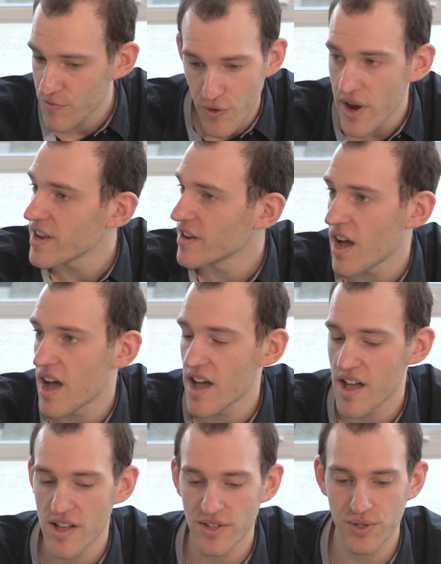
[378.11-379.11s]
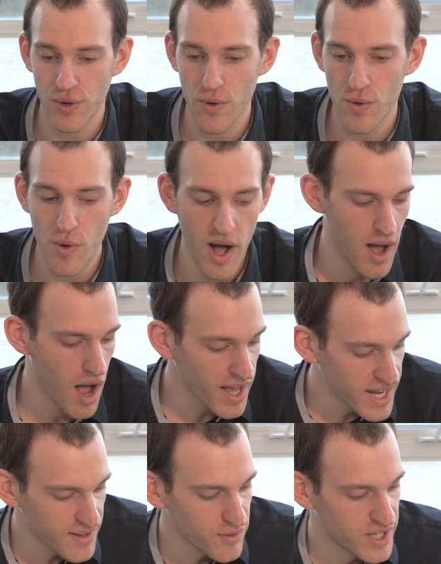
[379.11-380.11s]
Great. So I'm
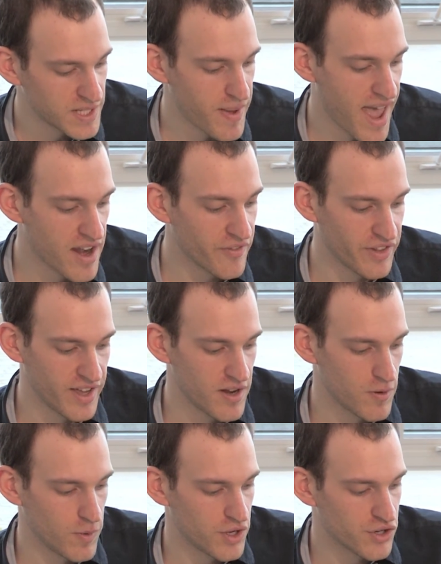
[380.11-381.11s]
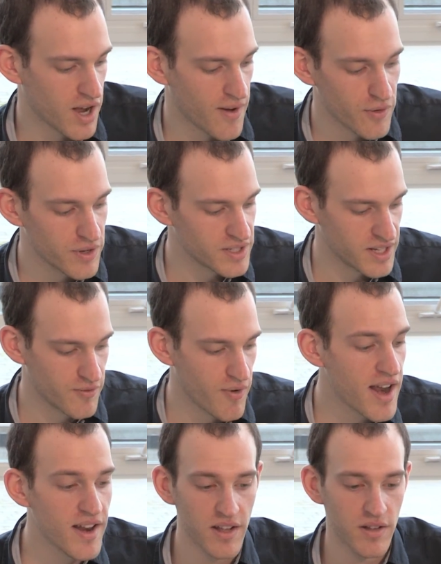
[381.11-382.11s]
going to give you this pamphlet, which covers in
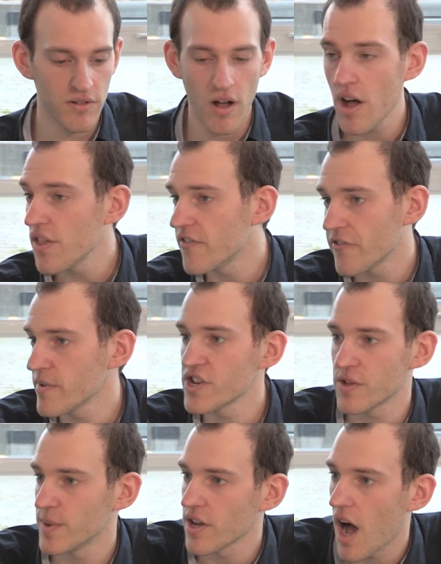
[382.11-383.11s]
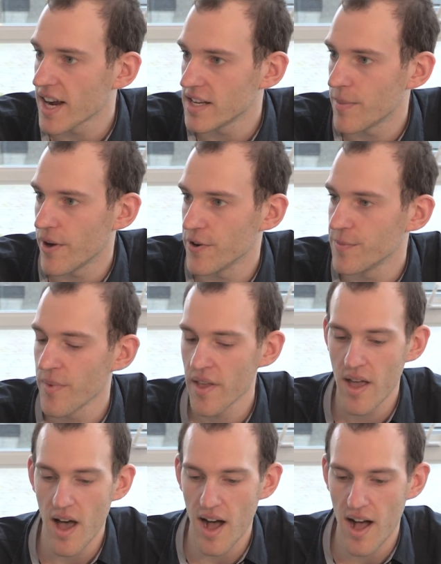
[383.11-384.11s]
writing all the information that we talked about.
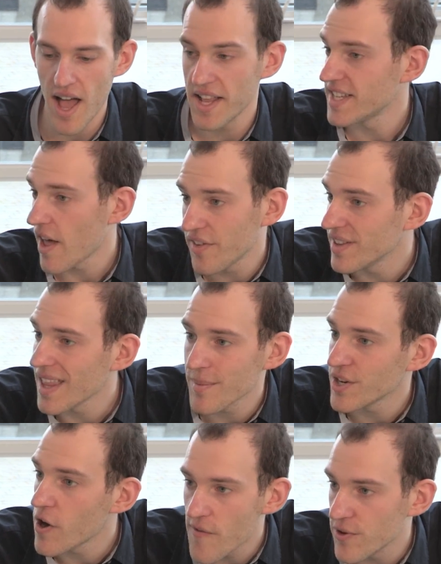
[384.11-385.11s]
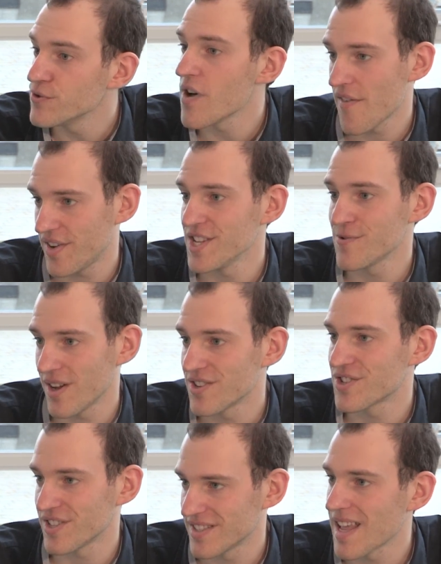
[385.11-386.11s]
And definitely let me know if you do have any
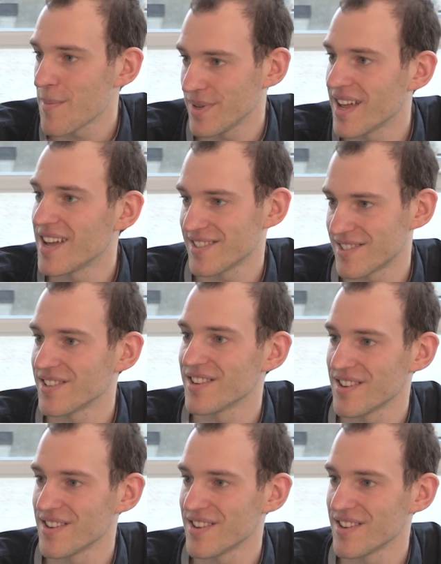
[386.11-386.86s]
questions. Happy to answer.